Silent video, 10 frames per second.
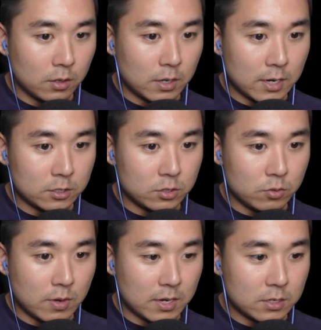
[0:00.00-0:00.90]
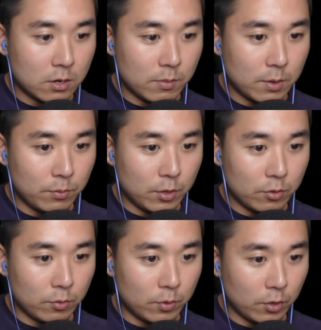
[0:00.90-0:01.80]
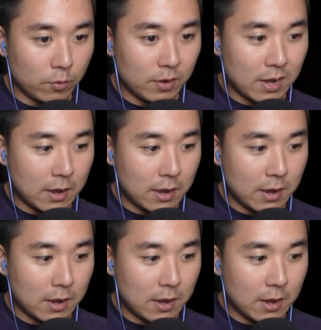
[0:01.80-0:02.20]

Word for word: Guys, do not tell me I'm the only one going in.